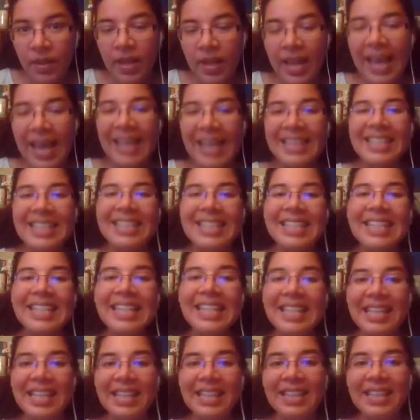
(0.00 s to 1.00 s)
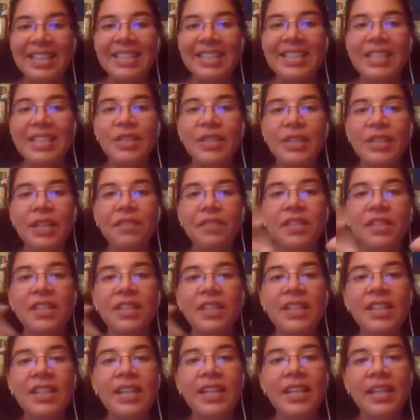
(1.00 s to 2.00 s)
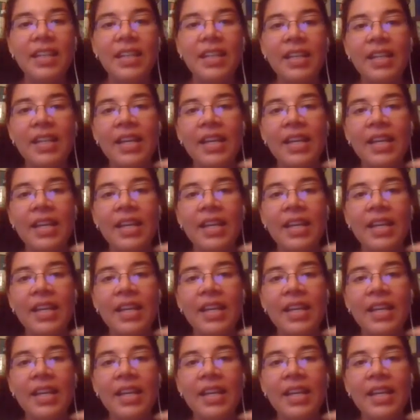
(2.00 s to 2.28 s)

has cilia. The cells have cilia,